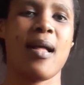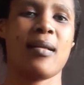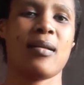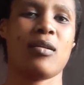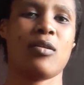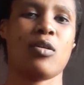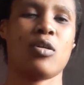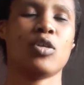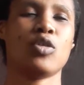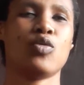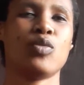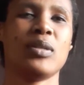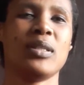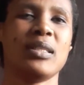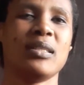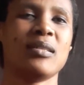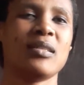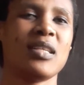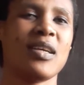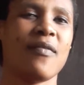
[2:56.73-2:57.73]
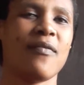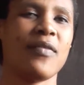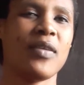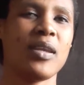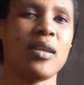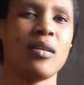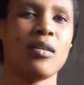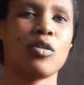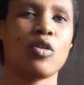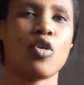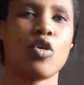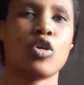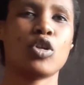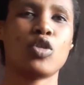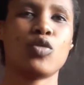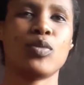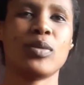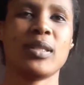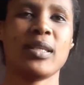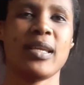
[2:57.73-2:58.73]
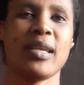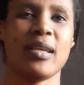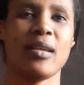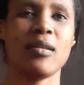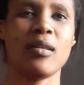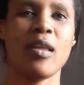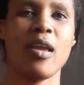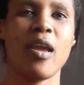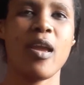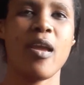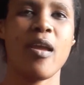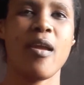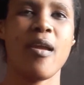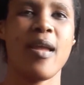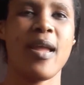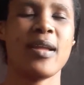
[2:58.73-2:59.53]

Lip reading: God will intervene, God will heal her,